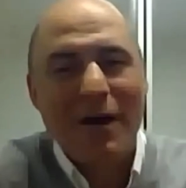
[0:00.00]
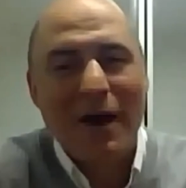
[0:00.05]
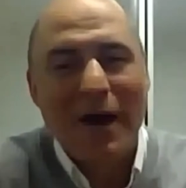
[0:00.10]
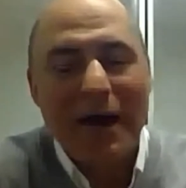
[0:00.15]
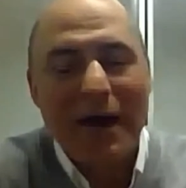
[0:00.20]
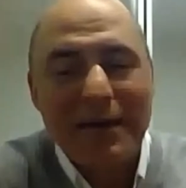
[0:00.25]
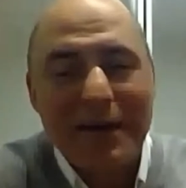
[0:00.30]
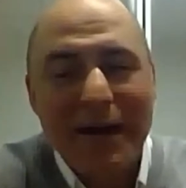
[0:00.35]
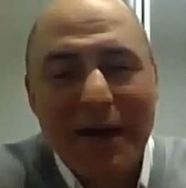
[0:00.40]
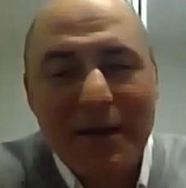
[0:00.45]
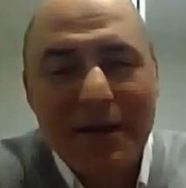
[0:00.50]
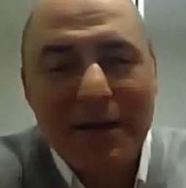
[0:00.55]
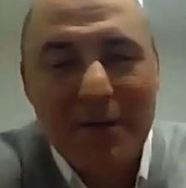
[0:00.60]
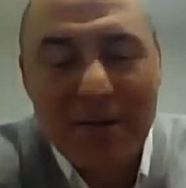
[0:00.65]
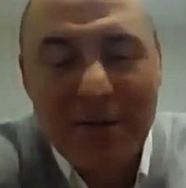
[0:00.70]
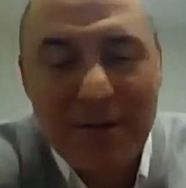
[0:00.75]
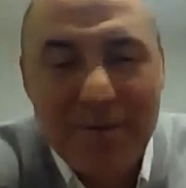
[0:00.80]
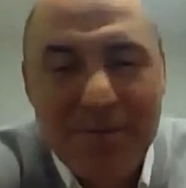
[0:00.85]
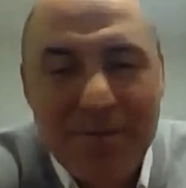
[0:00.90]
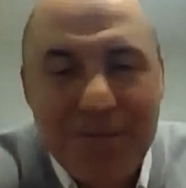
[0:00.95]
And
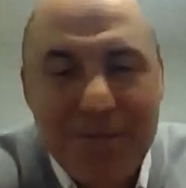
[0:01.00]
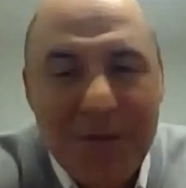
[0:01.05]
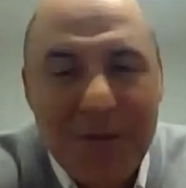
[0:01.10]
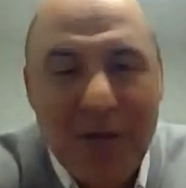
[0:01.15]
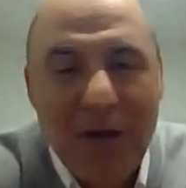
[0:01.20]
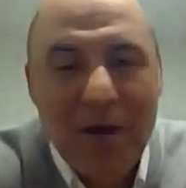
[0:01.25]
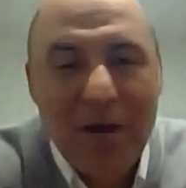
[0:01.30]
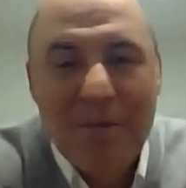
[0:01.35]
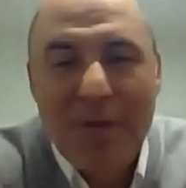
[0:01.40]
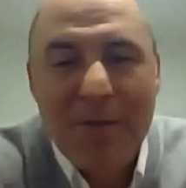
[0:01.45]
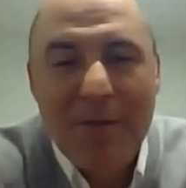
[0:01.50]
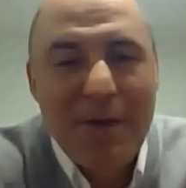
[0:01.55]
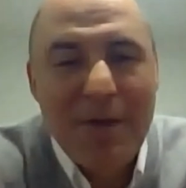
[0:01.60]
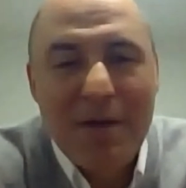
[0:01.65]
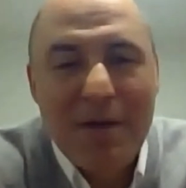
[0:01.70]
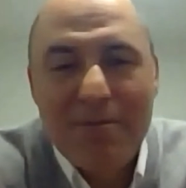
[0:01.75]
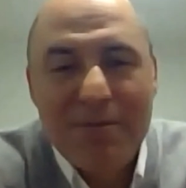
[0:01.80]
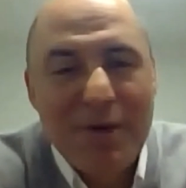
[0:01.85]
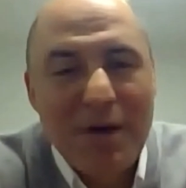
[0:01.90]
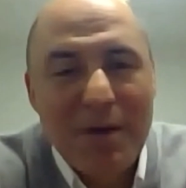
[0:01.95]
then
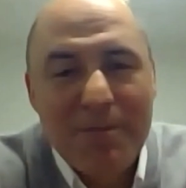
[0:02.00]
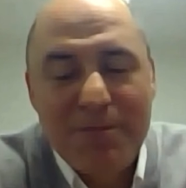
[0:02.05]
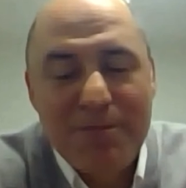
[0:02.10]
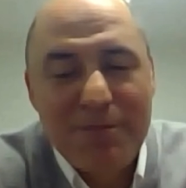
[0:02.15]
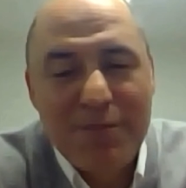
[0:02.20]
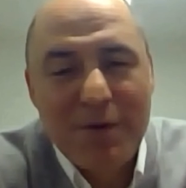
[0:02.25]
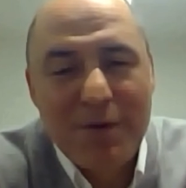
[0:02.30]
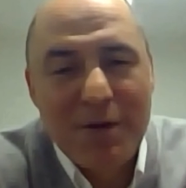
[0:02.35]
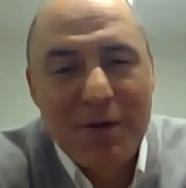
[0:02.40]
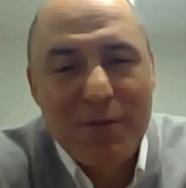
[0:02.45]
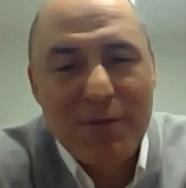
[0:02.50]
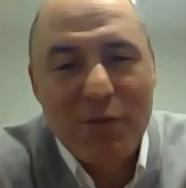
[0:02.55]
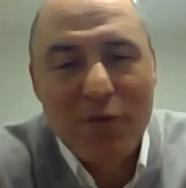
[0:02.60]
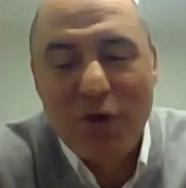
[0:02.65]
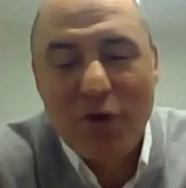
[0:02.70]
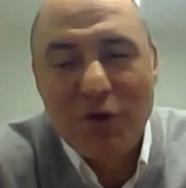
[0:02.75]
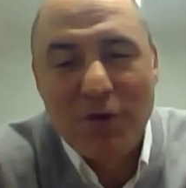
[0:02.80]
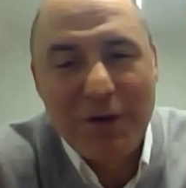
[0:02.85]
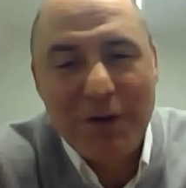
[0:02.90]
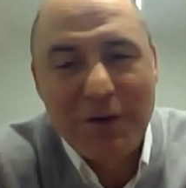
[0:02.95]
maybe a
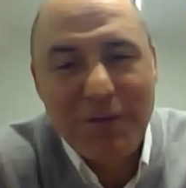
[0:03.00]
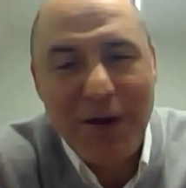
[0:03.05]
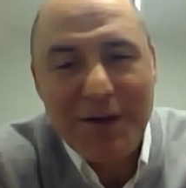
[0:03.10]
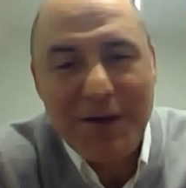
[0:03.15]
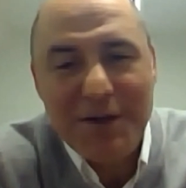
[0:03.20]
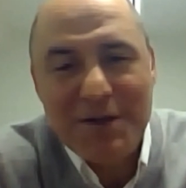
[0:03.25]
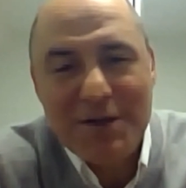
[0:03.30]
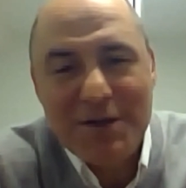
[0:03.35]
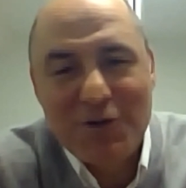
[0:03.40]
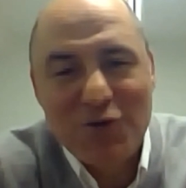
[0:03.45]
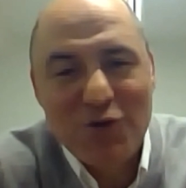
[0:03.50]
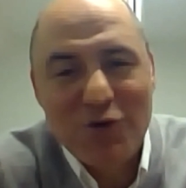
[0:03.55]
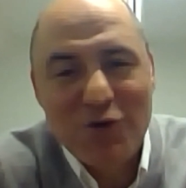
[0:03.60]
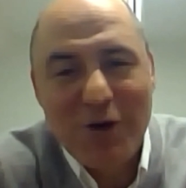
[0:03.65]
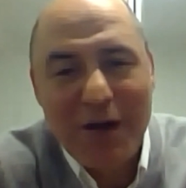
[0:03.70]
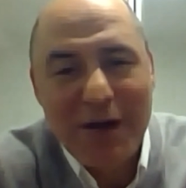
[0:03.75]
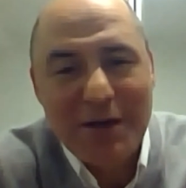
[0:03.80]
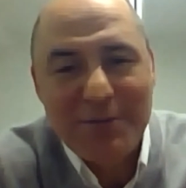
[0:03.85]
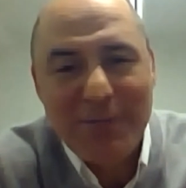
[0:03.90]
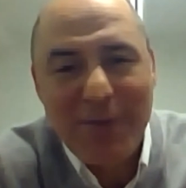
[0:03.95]
word of advice to
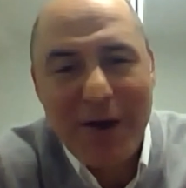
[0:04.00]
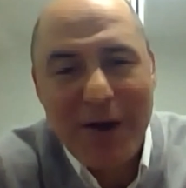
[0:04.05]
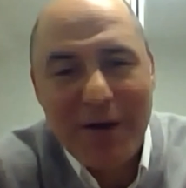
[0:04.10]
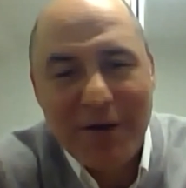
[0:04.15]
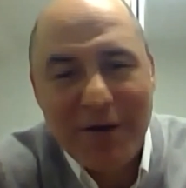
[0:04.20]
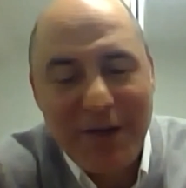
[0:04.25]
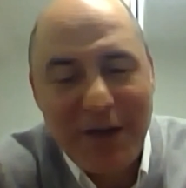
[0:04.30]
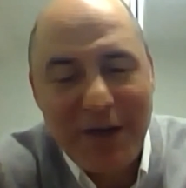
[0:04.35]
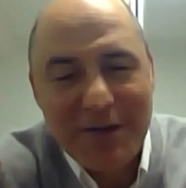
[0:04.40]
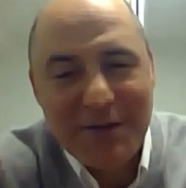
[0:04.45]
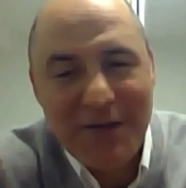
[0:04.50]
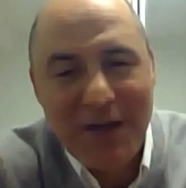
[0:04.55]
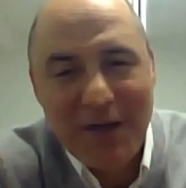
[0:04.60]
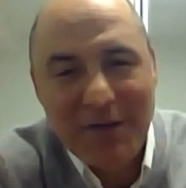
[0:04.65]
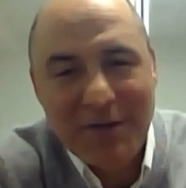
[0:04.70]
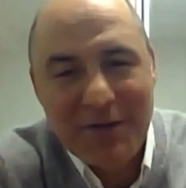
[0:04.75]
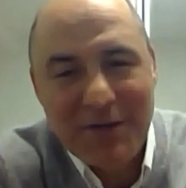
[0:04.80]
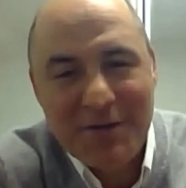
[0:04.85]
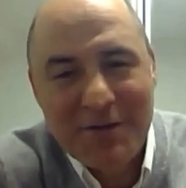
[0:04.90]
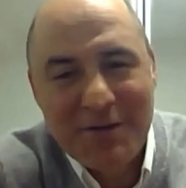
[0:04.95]
an aspiring data
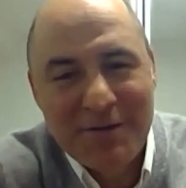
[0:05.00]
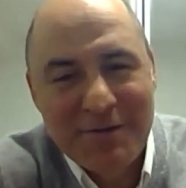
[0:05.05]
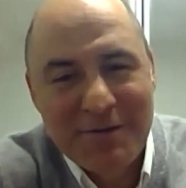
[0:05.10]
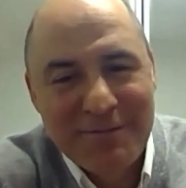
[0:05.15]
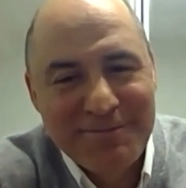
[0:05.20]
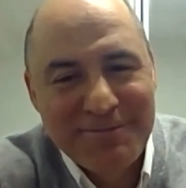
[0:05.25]
scientist?